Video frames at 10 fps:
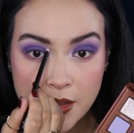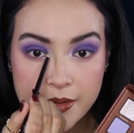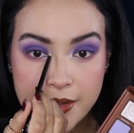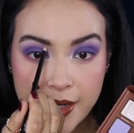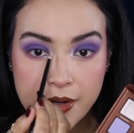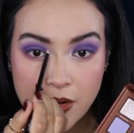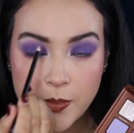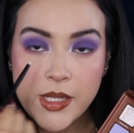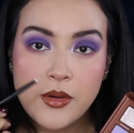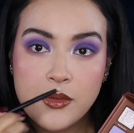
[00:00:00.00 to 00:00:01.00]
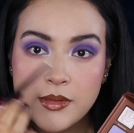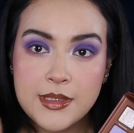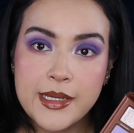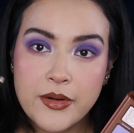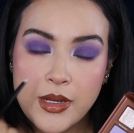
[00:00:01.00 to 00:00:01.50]
And the higher up I go, the
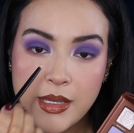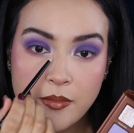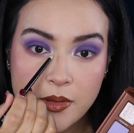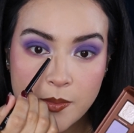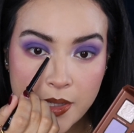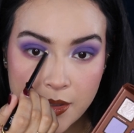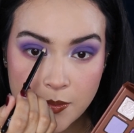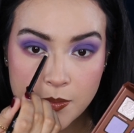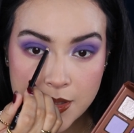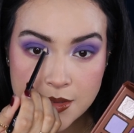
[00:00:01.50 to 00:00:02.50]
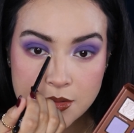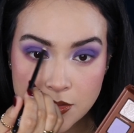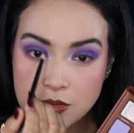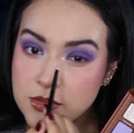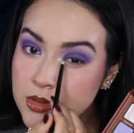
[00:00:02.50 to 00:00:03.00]
lighter I get with my pencil
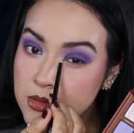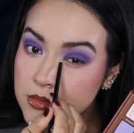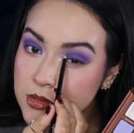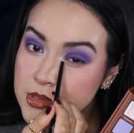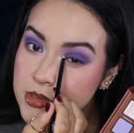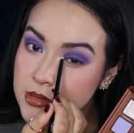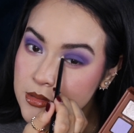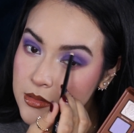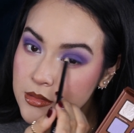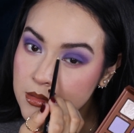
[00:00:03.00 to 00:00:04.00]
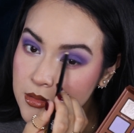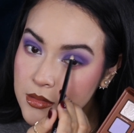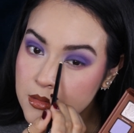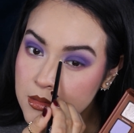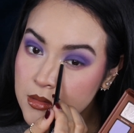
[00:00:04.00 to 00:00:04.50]
strokes.
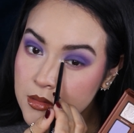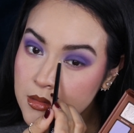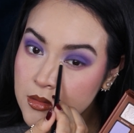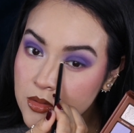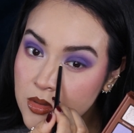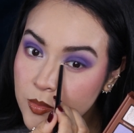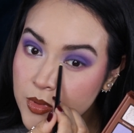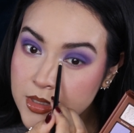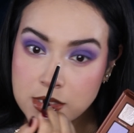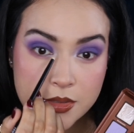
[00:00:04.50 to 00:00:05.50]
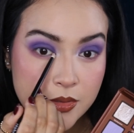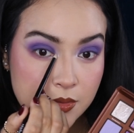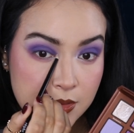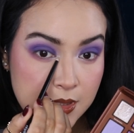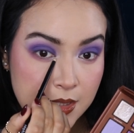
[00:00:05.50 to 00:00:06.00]
Or brush
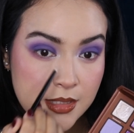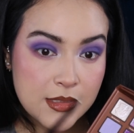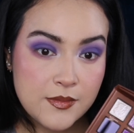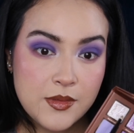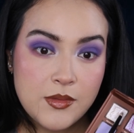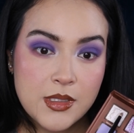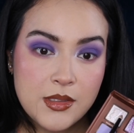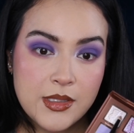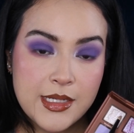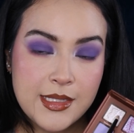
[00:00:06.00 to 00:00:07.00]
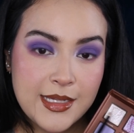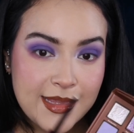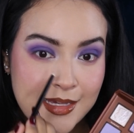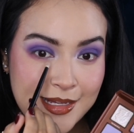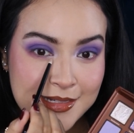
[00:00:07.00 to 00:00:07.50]
strokes, I guess, if you want to look at it
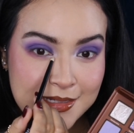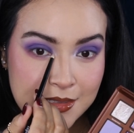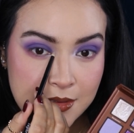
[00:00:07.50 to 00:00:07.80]
like that.